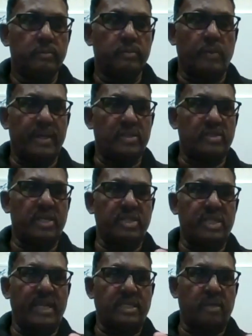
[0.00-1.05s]
So when you say
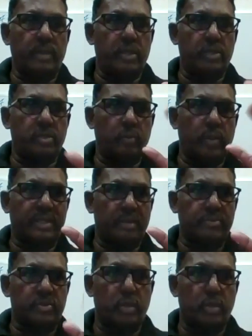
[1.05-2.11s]
genetic variation, what
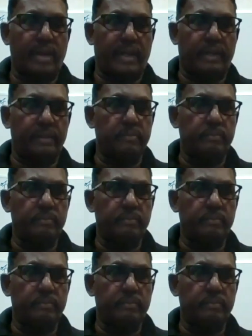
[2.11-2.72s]
comes to your mind?